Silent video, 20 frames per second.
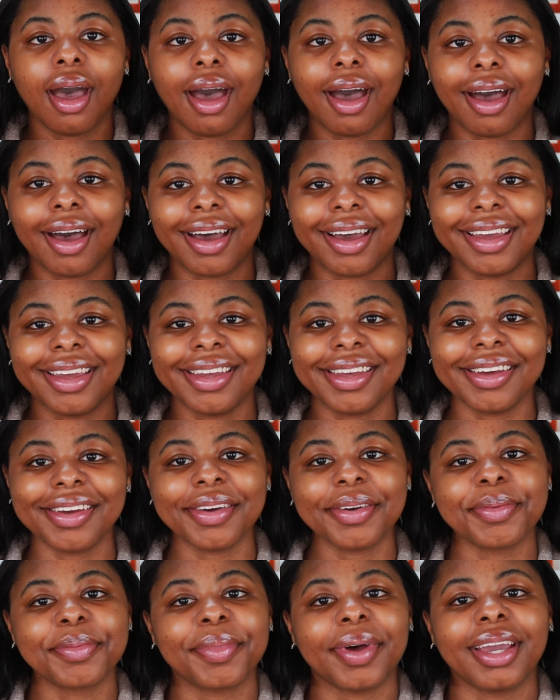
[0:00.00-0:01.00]
Hi,
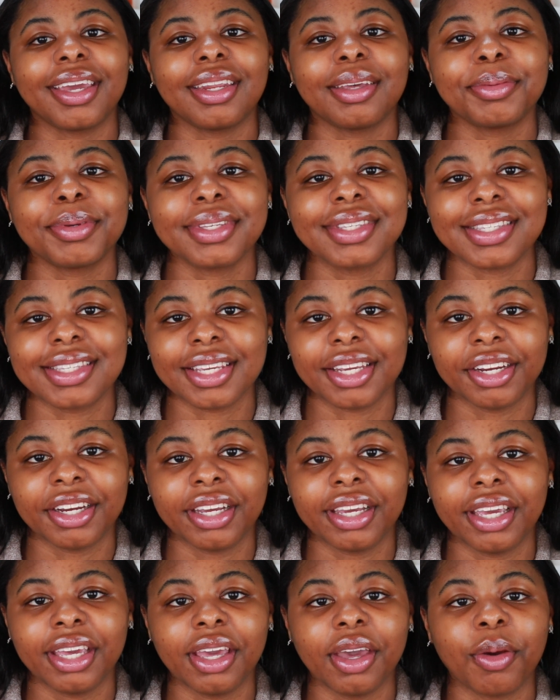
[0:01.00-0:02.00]
my name is
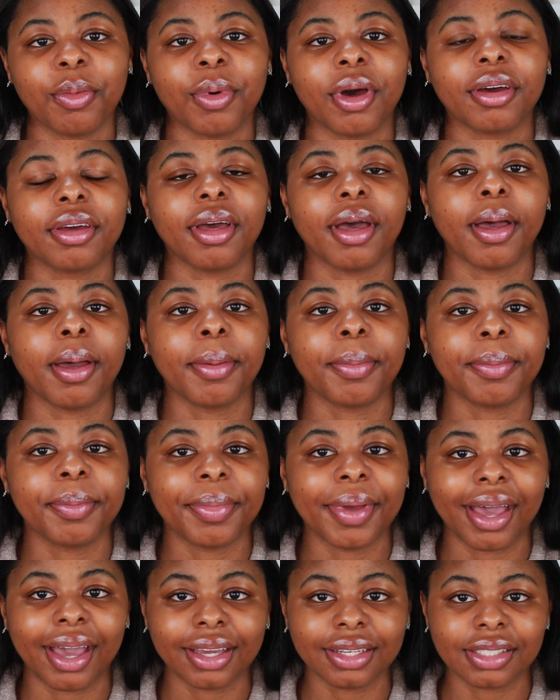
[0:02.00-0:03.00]
Siri and welcome
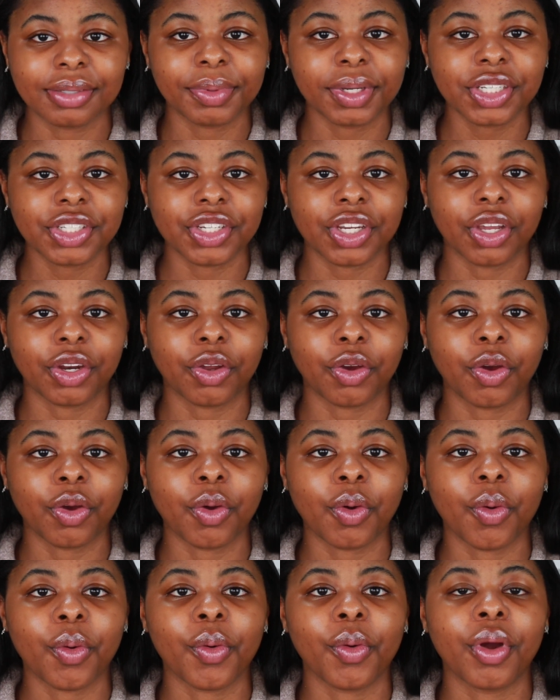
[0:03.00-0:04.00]
back to my
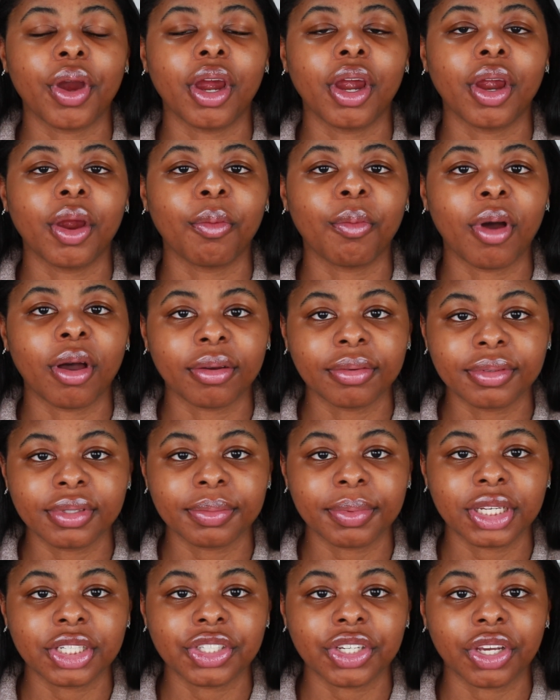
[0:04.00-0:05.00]
channel, or welcome to
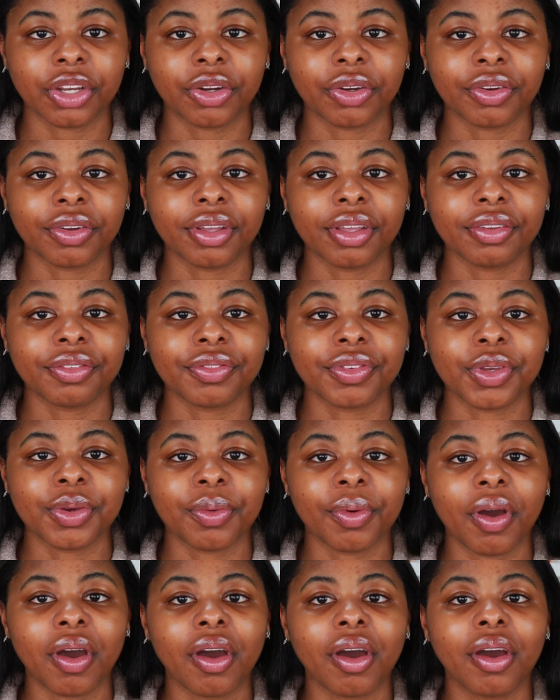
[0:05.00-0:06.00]
my channel if you
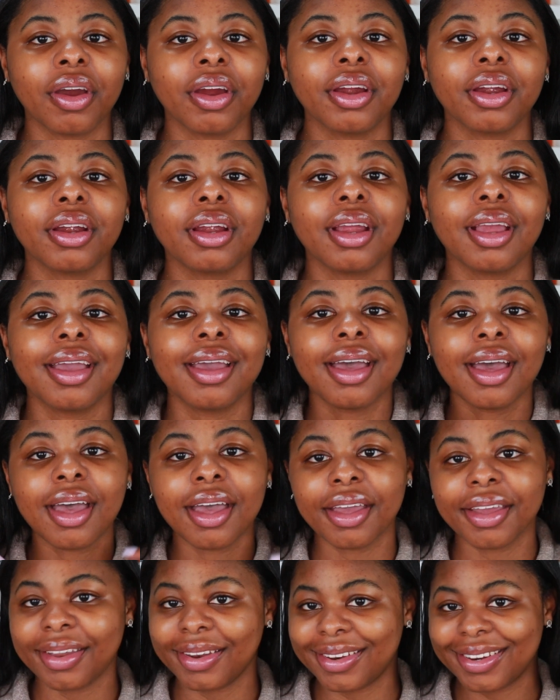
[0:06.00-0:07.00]
are
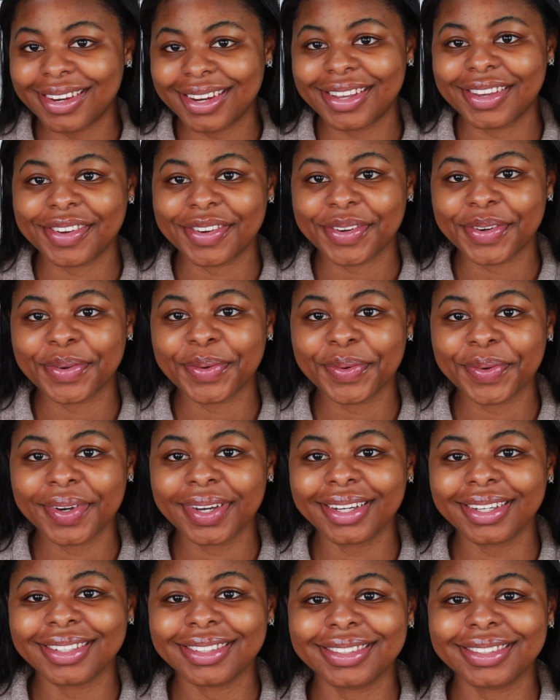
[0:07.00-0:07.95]
new.